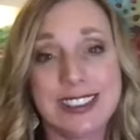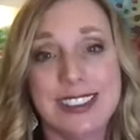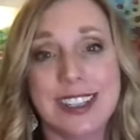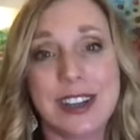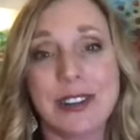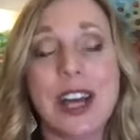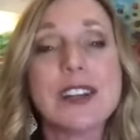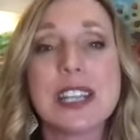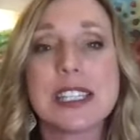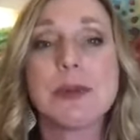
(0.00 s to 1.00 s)
You know, a lot
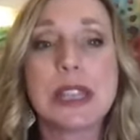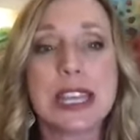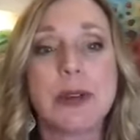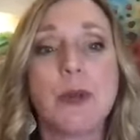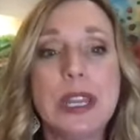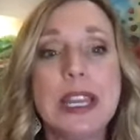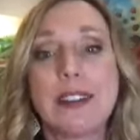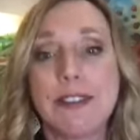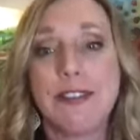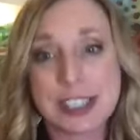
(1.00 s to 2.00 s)
of times we think we got
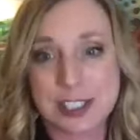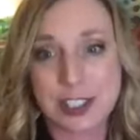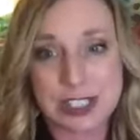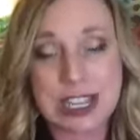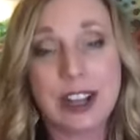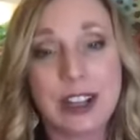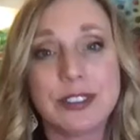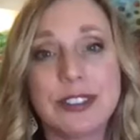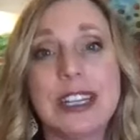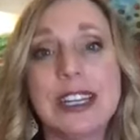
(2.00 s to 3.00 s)
to fix
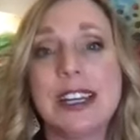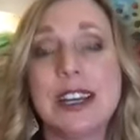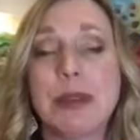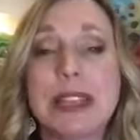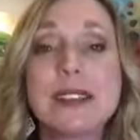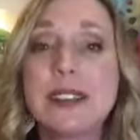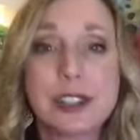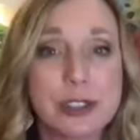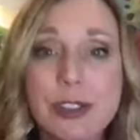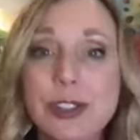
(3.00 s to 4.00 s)
ourselves, but that's
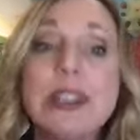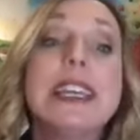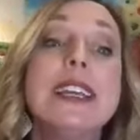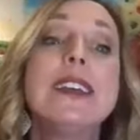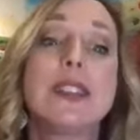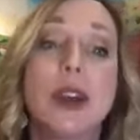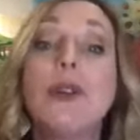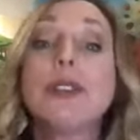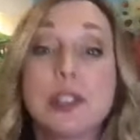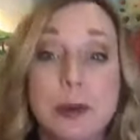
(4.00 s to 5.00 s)
not true. The
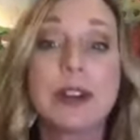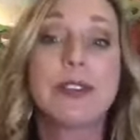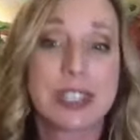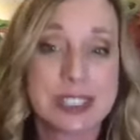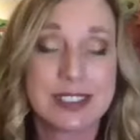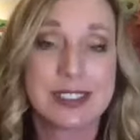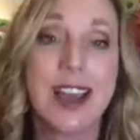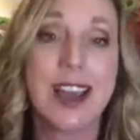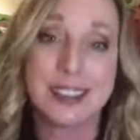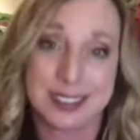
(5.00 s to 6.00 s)
Holy Spirit fixes
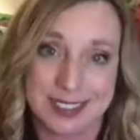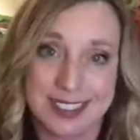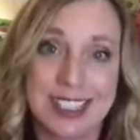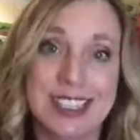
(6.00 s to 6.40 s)
us.